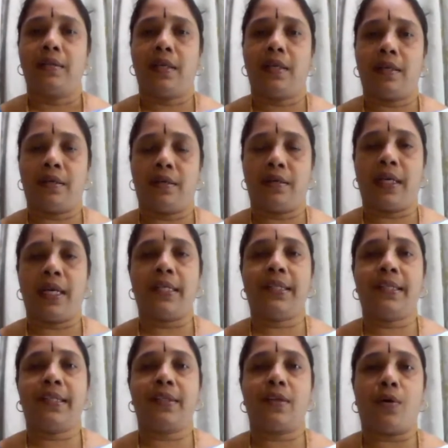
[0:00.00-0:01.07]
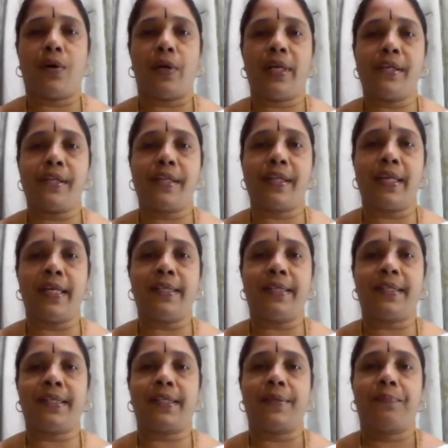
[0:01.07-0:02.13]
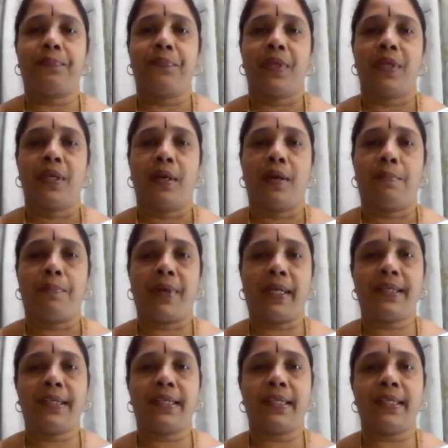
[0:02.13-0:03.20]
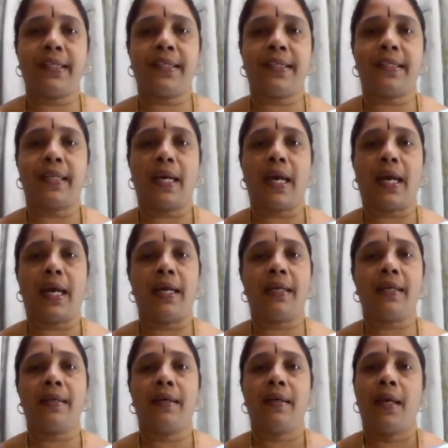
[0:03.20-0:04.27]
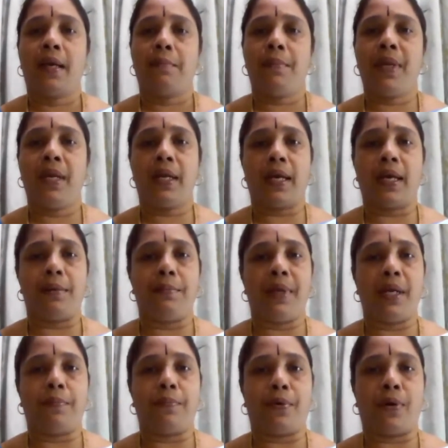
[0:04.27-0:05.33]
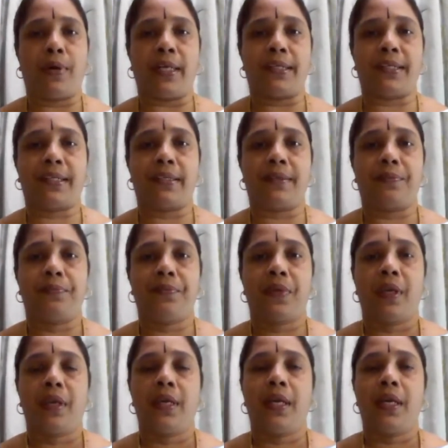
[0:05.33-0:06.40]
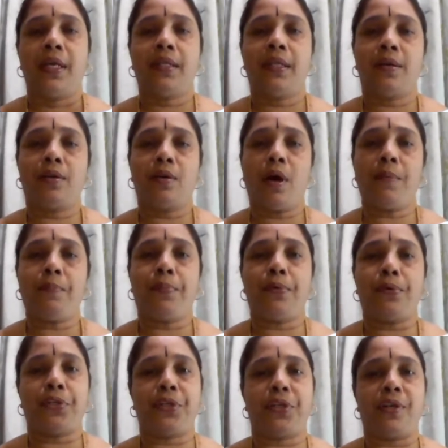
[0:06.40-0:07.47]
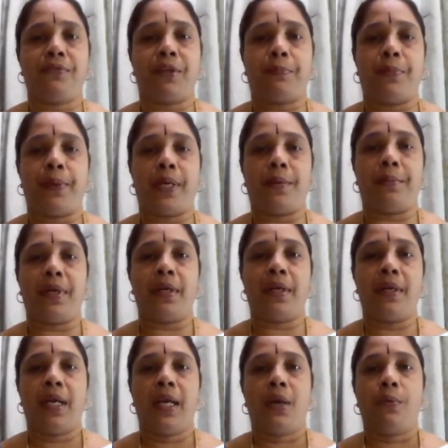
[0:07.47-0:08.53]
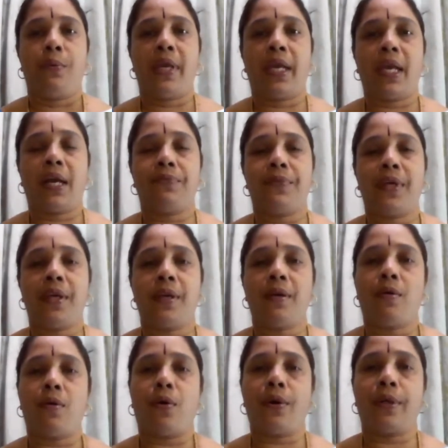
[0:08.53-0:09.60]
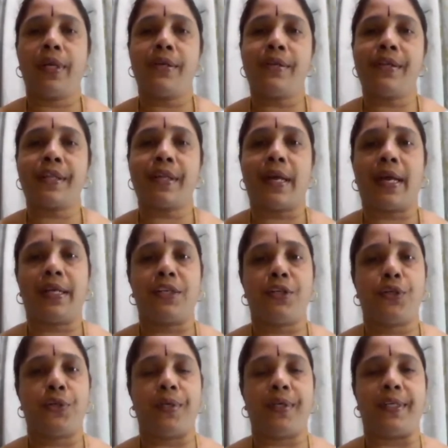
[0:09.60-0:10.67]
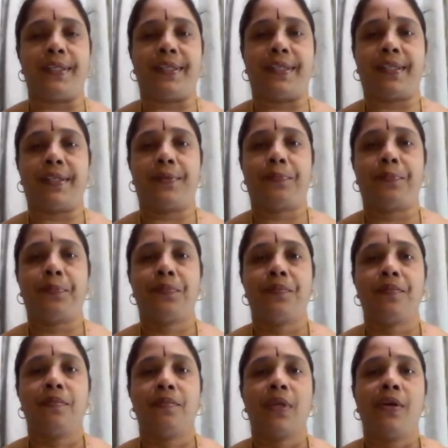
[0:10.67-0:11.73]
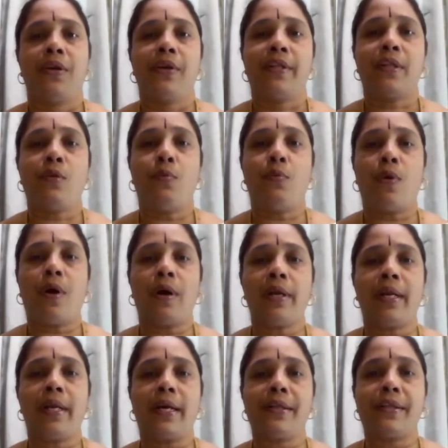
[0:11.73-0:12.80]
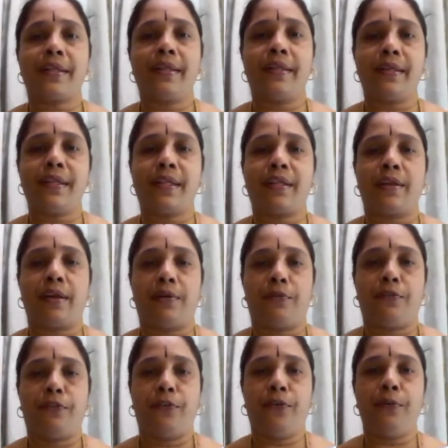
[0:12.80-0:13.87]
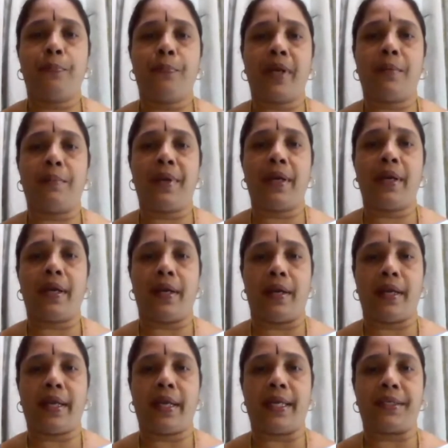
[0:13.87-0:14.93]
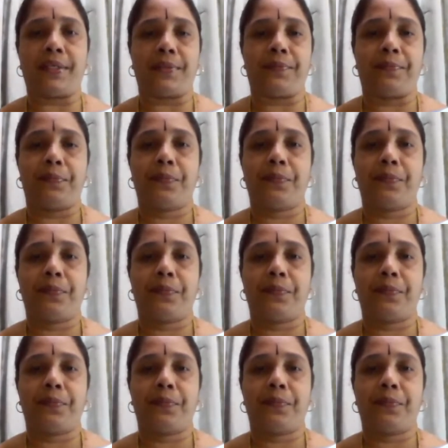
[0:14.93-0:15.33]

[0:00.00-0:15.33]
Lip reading: the nuts, oil seeds, pulses, and milk products. In the top portion of the pyramid, we have the oils and sugars. So what does this food pyramid indicate?